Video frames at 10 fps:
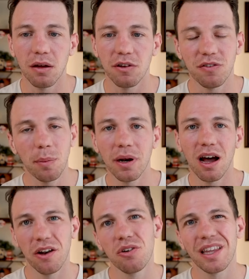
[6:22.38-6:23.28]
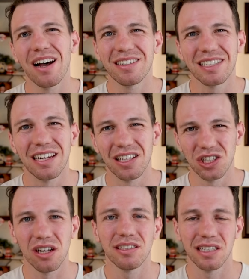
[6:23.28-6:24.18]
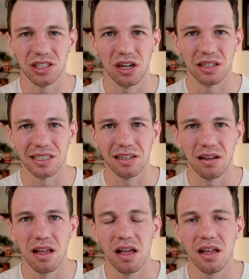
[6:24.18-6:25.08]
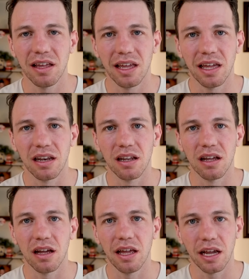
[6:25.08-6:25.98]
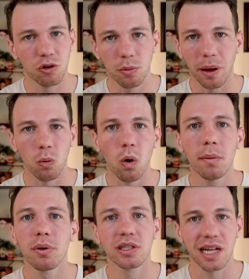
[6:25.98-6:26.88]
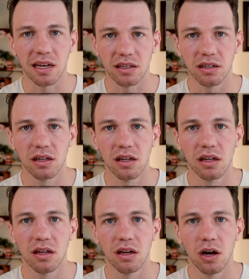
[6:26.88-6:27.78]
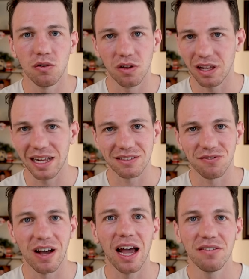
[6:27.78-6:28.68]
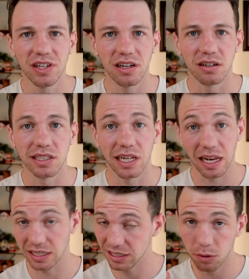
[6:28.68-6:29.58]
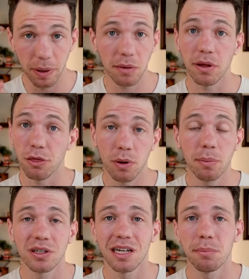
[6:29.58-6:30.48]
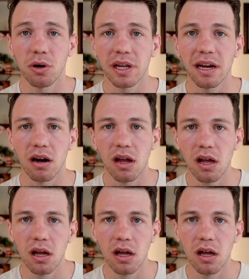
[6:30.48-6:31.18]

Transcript: if I put 100,000 into Johnson & Johnson and it grew by 1% over the last 5 years and it still paid me 3% per year.